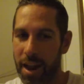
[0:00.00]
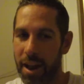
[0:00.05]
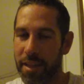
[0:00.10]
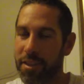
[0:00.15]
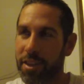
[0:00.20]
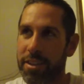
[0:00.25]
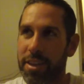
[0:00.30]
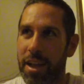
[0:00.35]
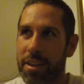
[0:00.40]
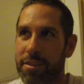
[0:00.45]
And
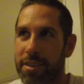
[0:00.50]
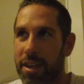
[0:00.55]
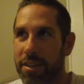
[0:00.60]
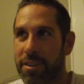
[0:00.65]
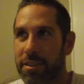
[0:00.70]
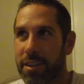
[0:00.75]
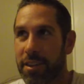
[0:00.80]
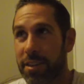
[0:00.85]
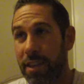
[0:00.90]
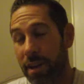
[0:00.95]
I think that
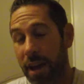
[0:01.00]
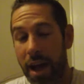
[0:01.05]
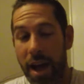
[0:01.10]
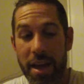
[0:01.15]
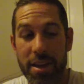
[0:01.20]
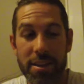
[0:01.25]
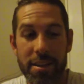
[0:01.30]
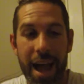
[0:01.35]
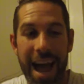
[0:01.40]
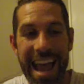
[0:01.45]

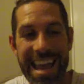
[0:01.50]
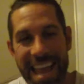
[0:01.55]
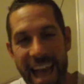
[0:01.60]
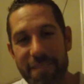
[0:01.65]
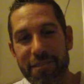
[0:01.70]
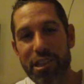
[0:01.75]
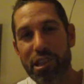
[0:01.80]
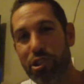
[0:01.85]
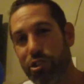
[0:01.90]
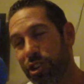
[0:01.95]
I
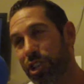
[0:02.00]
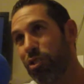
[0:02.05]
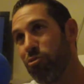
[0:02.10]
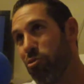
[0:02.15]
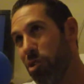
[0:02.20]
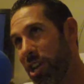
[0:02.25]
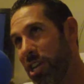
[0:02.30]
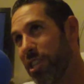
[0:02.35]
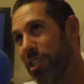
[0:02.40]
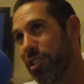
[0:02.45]
haven't looked
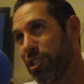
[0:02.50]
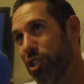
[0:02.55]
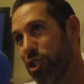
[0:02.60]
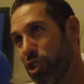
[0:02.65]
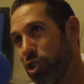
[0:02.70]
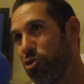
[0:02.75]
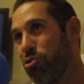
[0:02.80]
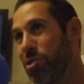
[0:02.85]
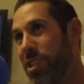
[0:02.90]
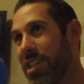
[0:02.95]
at what his
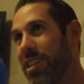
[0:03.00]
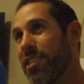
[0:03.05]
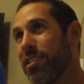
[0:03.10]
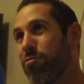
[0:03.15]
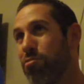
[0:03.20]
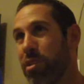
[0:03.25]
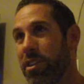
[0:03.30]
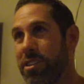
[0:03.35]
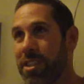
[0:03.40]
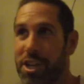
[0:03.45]
suit
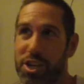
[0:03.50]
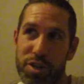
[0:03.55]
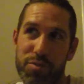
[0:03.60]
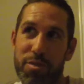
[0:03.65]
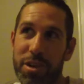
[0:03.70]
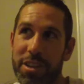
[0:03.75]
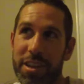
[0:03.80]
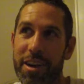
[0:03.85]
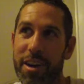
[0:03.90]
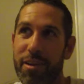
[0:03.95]
is, but they should bring